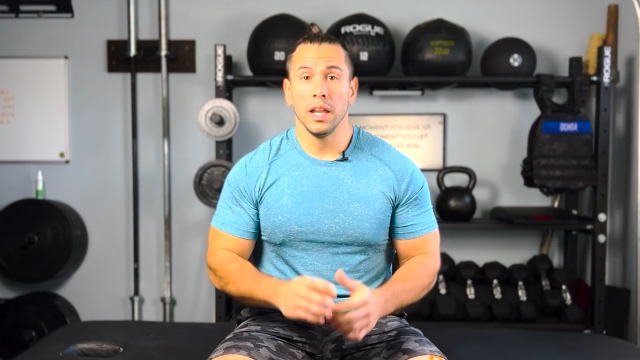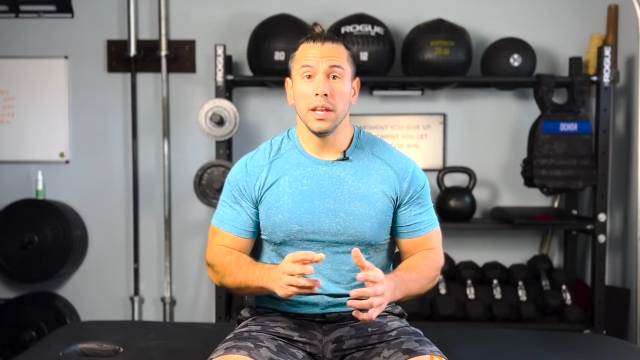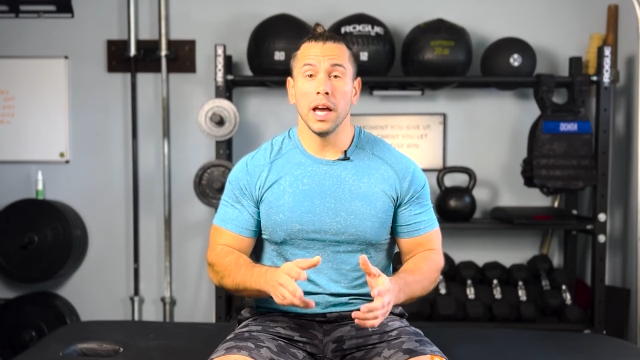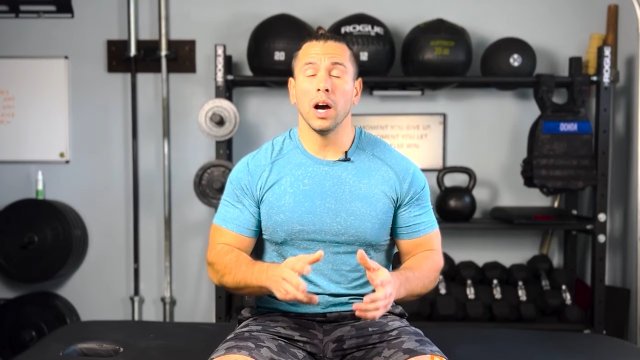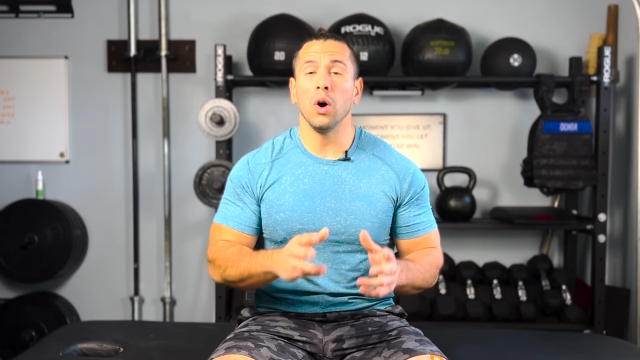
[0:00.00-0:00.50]

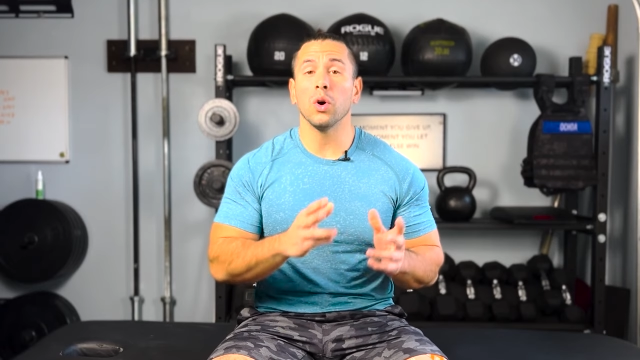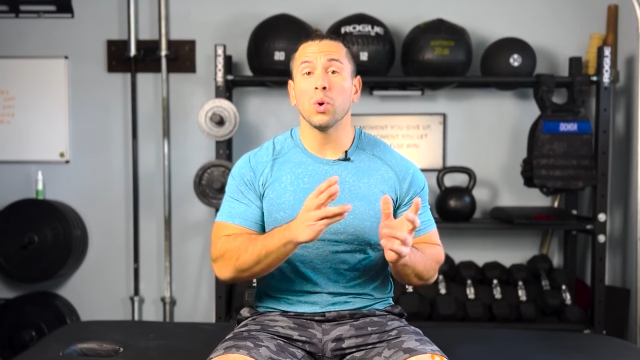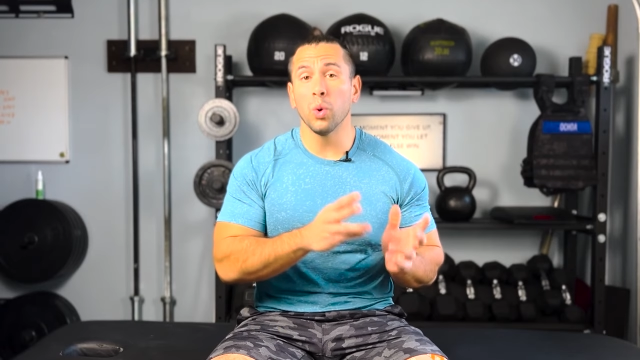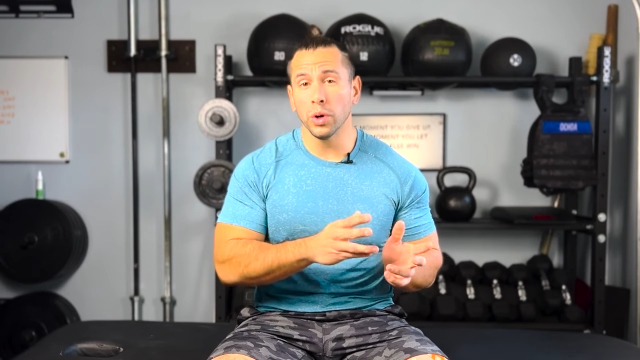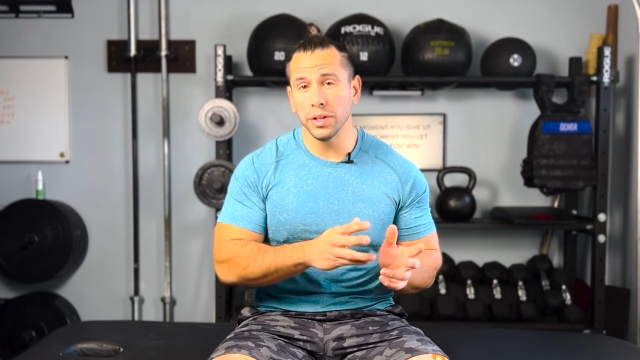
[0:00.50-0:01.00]
Now
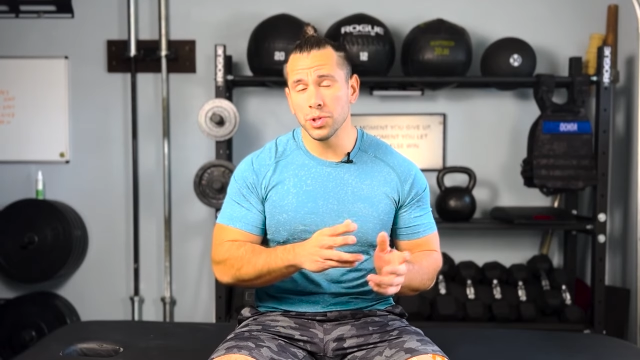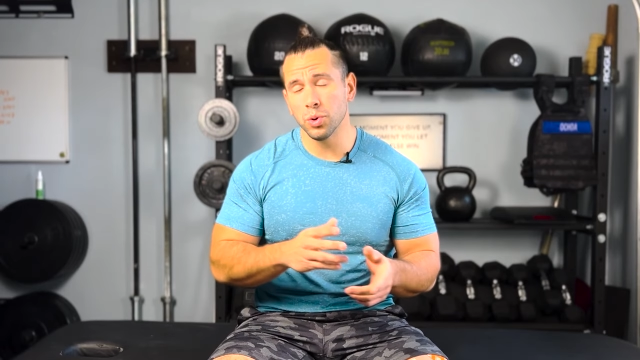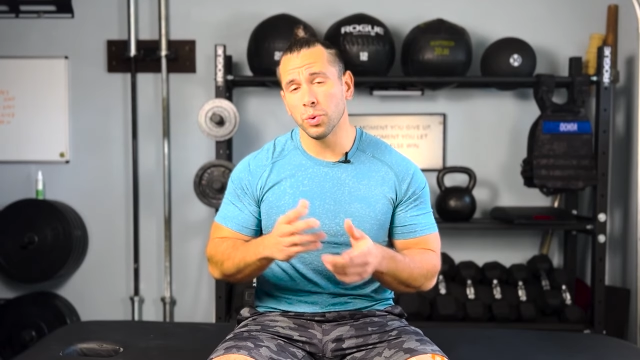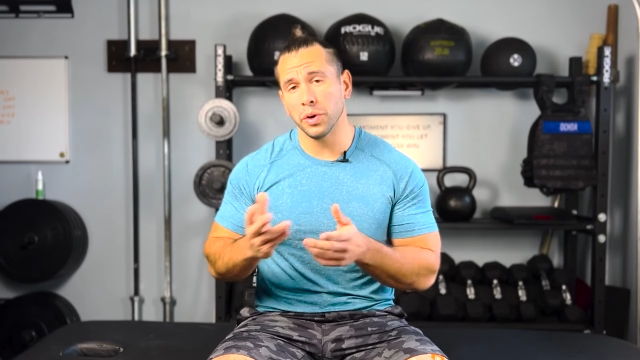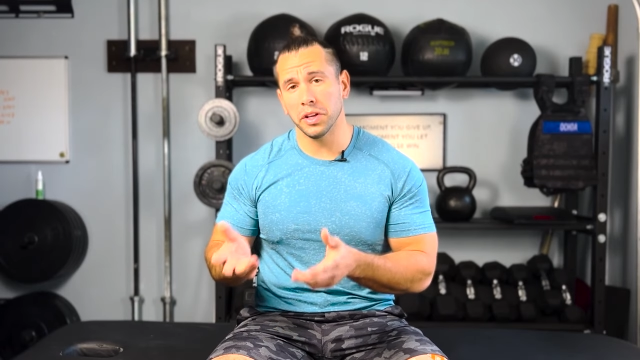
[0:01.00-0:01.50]
according to a
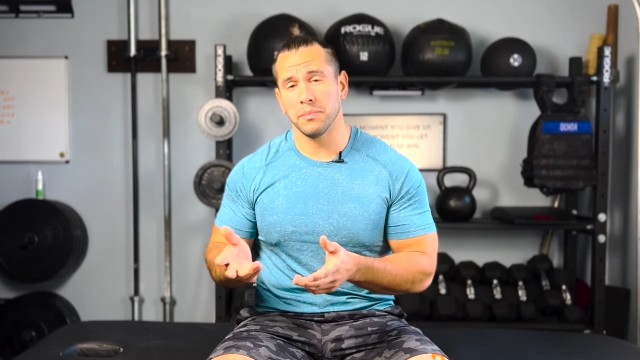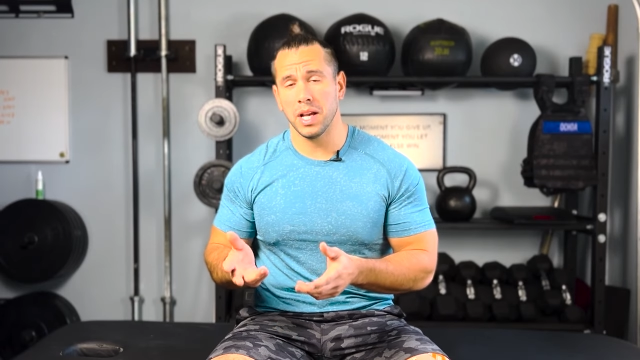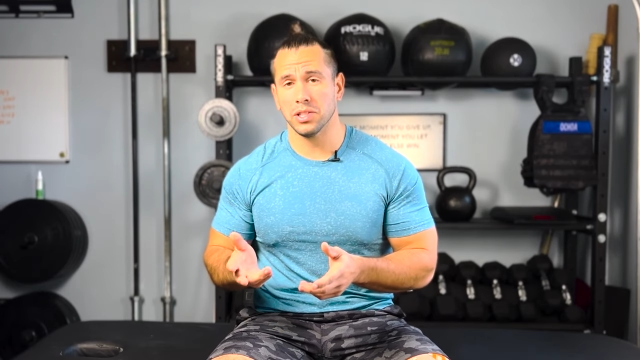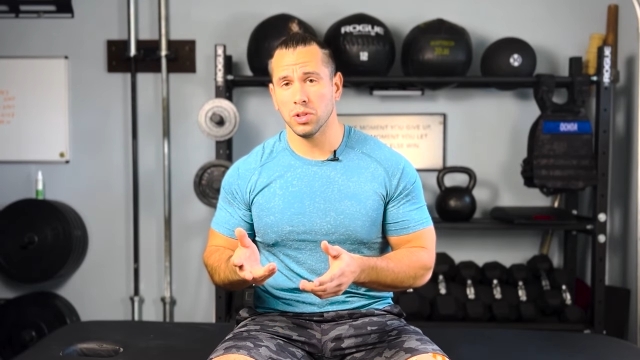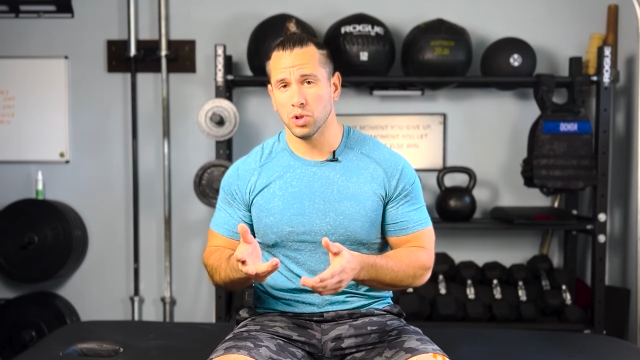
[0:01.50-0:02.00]

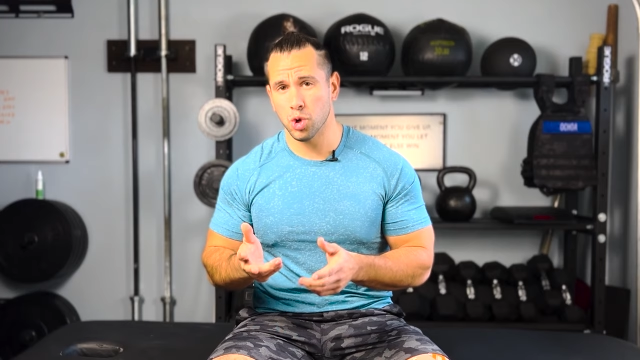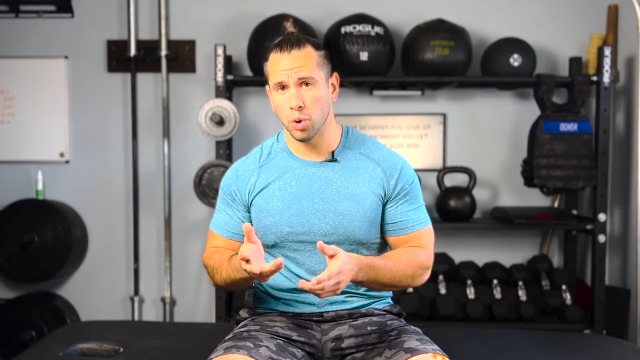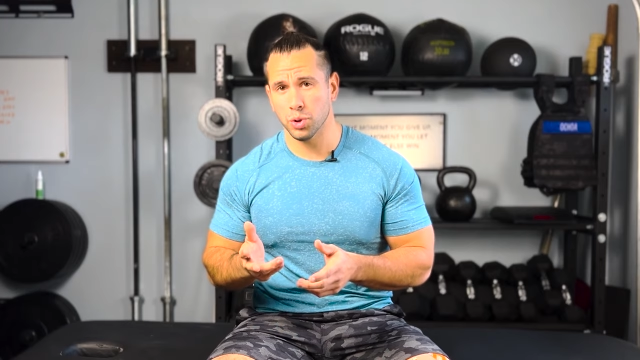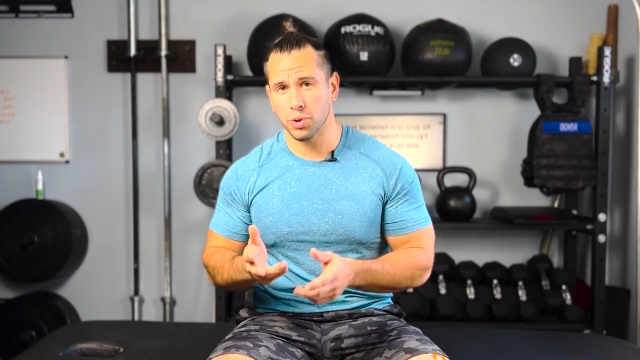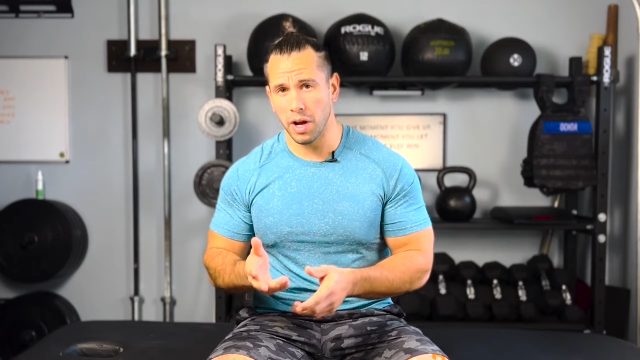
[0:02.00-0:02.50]
randomized
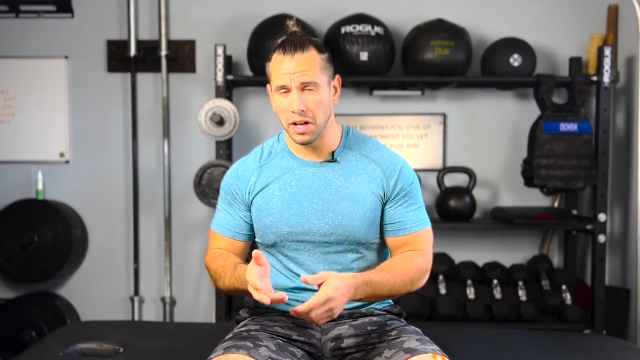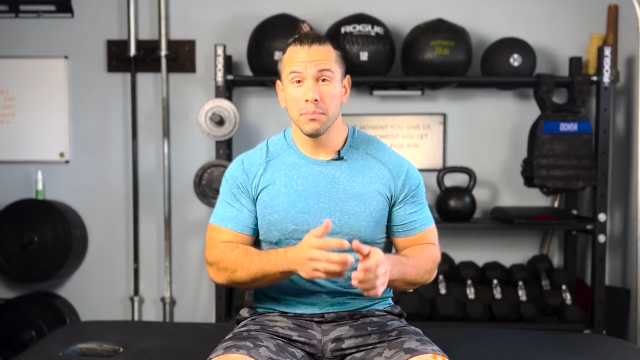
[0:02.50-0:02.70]
controlled trial